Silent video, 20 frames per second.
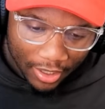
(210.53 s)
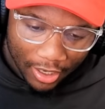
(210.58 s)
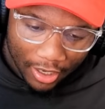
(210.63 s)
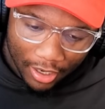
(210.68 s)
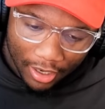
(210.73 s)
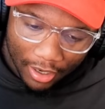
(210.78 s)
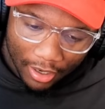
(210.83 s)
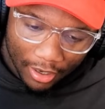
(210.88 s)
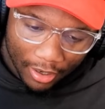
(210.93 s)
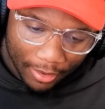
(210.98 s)

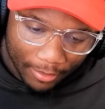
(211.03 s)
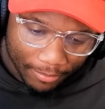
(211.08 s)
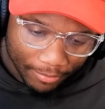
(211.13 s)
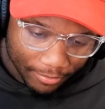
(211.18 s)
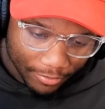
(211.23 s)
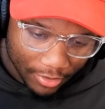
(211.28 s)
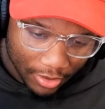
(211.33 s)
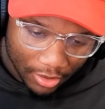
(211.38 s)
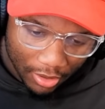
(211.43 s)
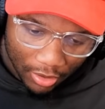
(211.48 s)

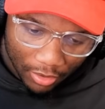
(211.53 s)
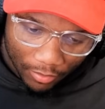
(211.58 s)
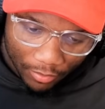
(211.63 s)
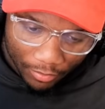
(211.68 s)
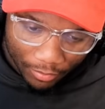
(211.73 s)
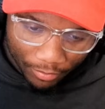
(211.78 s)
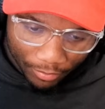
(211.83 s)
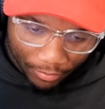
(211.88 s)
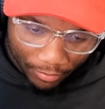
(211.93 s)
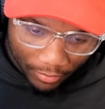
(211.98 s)
you
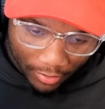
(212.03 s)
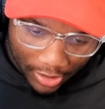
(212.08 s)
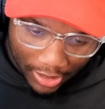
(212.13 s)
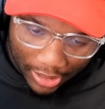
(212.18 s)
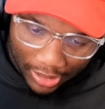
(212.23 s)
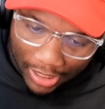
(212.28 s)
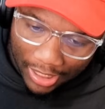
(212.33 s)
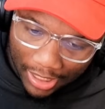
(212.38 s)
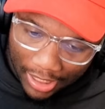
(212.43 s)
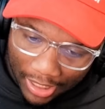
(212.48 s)
know, and
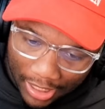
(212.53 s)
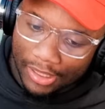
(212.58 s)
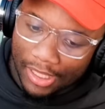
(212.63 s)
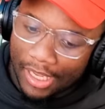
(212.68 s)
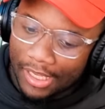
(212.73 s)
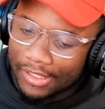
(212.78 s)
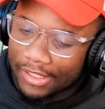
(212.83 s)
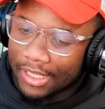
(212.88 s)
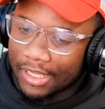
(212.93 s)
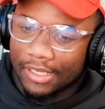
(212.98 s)
a lot of
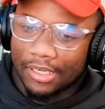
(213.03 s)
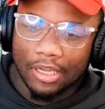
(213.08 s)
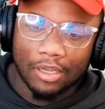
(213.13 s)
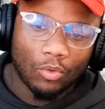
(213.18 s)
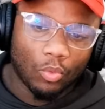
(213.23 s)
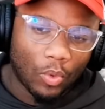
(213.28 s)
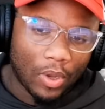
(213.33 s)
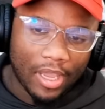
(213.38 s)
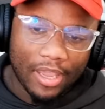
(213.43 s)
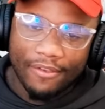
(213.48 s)
things get
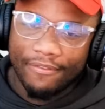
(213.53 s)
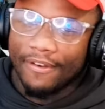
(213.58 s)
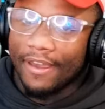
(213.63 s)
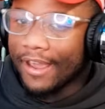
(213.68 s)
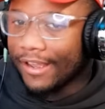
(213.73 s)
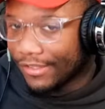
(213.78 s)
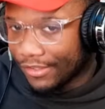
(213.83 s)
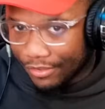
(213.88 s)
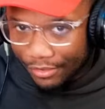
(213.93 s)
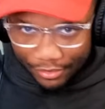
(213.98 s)
done way
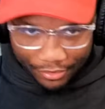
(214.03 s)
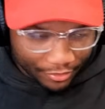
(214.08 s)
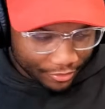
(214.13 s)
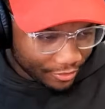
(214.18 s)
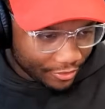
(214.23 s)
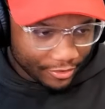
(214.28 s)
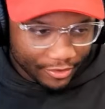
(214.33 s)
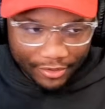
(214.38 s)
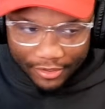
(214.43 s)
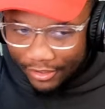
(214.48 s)
faster.
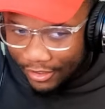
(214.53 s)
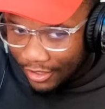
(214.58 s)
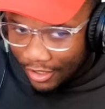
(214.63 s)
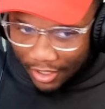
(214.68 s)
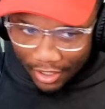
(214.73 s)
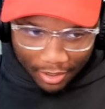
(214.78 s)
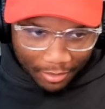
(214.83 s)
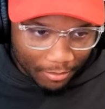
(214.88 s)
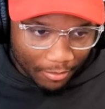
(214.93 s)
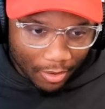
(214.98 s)

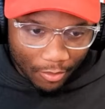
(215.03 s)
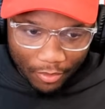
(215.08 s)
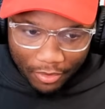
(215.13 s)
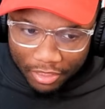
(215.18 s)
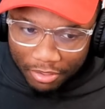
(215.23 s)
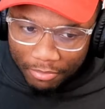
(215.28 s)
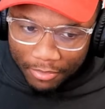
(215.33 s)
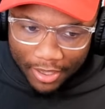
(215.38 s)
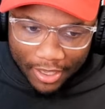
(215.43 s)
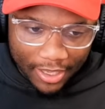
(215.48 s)
But
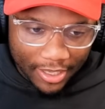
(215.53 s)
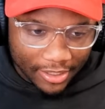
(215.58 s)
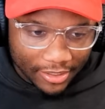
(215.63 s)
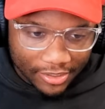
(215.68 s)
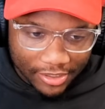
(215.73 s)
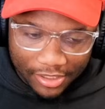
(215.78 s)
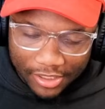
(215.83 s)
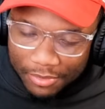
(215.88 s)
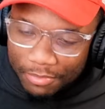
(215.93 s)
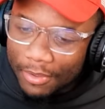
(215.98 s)
with me,
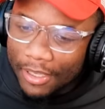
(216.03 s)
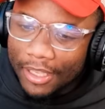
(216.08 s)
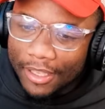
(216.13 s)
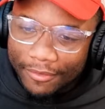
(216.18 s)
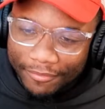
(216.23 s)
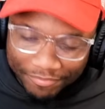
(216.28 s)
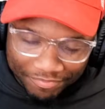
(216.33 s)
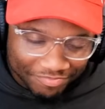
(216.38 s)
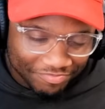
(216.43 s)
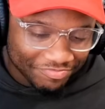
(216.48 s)
it's just me.
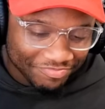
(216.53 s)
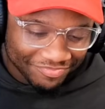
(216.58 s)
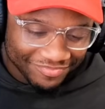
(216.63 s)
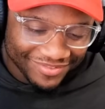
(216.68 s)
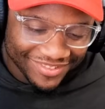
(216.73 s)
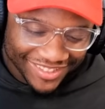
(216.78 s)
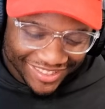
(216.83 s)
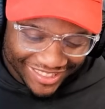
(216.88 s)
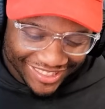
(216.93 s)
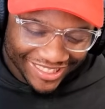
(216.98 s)

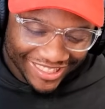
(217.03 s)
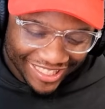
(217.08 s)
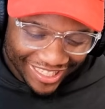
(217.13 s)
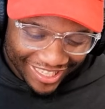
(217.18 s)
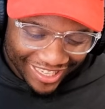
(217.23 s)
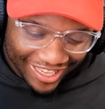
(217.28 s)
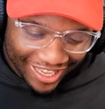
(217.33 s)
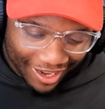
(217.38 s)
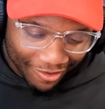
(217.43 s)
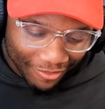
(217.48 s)

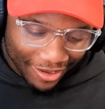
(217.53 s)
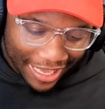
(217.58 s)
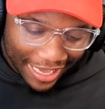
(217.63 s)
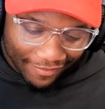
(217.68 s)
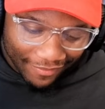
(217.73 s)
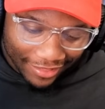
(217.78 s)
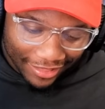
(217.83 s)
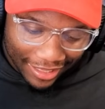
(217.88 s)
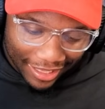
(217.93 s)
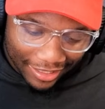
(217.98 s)
And we
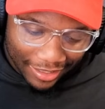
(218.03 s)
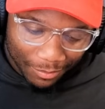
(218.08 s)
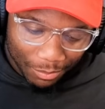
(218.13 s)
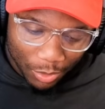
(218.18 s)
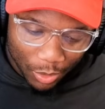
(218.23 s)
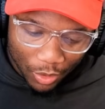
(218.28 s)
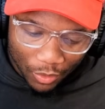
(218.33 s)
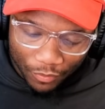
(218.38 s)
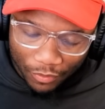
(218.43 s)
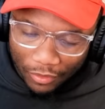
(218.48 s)
have a lot of
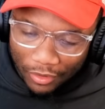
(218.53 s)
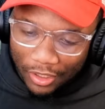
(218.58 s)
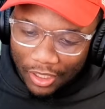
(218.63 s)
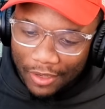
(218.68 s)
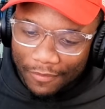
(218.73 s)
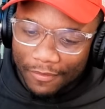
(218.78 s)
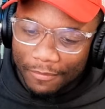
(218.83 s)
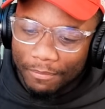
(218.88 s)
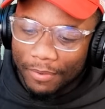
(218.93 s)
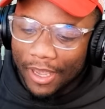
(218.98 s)
beautiful,
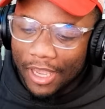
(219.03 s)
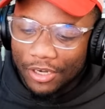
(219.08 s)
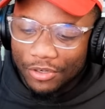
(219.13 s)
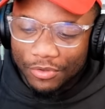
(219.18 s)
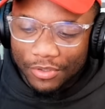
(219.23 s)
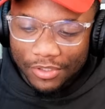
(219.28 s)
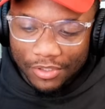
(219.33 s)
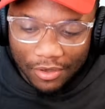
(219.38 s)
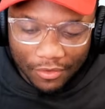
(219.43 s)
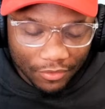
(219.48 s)
loving
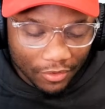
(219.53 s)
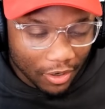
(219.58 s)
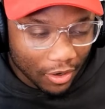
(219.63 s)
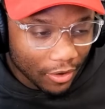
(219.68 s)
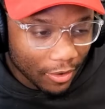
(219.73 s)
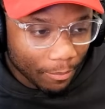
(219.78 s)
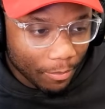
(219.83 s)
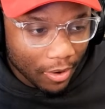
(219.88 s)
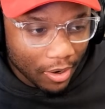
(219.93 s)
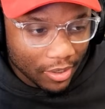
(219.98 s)
patriots on
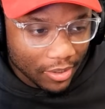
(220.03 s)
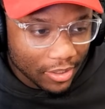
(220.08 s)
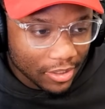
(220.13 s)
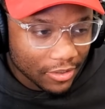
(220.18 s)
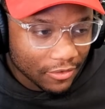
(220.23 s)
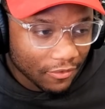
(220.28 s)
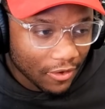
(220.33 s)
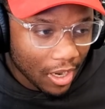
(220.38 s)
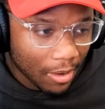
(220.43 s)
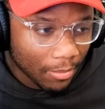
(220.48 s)
a part of
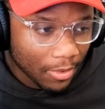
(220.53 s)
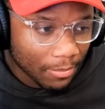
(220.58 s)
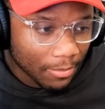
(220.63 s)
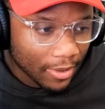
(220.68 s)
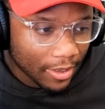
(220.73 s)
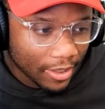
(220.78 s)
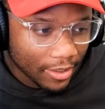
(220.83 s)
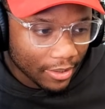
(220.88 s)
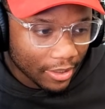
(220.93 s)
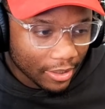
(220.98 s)
this family,
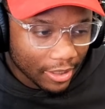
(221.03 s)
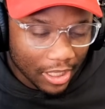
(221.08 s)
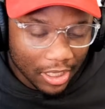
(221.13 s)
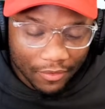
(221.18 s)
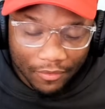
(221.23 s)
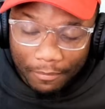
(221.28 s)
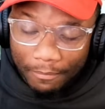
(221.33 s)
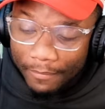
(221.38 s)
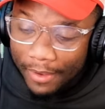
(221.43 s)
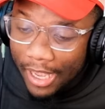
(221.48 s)
man. A lot
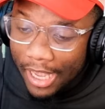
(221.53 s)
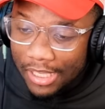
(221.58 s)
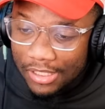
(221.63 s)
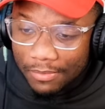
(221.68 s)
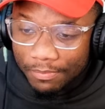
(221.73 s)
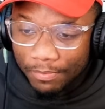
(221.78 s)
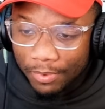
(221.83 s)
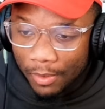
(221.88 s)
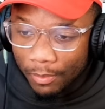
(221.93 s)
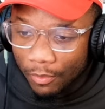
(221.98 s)
of
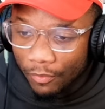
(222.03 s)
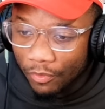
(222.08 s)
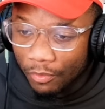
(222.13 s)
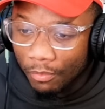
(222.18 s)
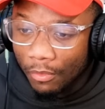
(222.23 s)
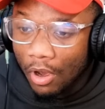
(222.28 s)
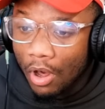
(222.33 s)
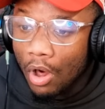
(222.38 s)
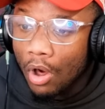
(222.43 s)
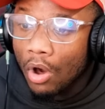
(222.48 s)
amazing people
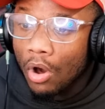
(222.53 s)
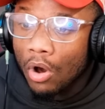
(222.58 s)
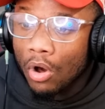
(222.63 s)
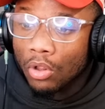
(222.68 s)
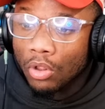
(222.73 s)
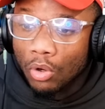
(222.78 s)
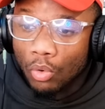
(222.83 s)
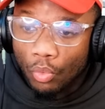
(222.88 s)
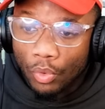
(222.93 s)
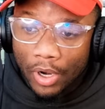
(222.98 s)
from
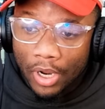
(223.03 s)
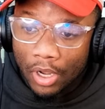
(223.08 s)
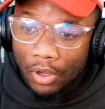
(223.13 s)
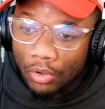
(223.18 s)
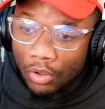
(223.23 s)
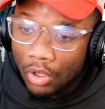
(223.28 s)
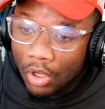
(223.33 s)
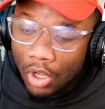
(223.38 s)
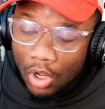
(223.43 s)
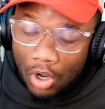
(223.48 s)
all around